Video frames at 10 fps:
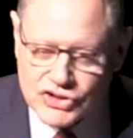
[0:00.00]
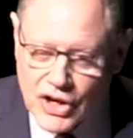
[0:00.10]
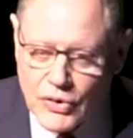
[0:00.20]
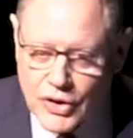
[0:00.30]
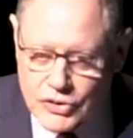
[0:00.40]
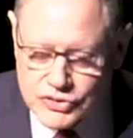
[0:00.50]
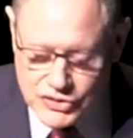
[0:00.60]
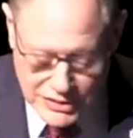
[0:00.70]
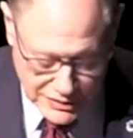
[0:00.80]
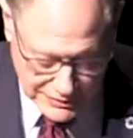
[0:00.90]

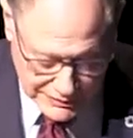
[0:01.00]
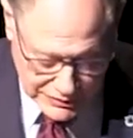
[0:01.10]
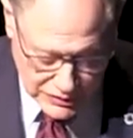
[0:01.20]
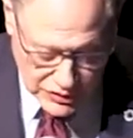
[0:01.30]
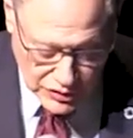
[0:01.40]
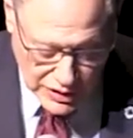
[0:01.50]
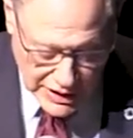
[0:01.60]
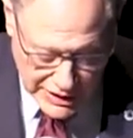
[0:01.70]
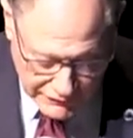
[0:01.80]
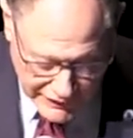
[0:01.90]
co-hosted
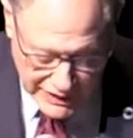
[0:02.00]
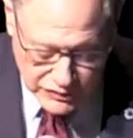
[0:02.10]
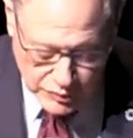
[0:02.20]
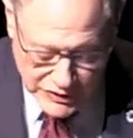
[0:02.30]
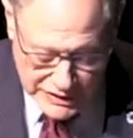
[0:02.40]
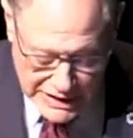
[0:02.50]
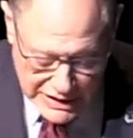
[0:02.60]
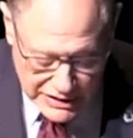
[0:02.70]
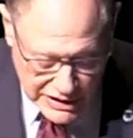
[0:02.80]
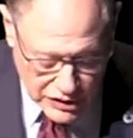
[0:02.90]
an event with
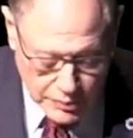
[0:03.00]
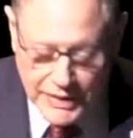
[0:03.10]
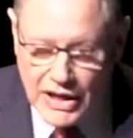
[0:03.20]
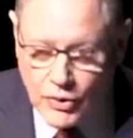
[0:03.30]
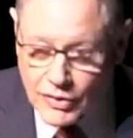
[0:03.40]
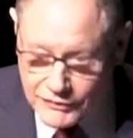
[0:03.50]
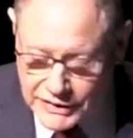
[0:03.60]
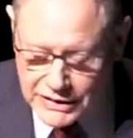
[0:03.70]
Anita Neal Powell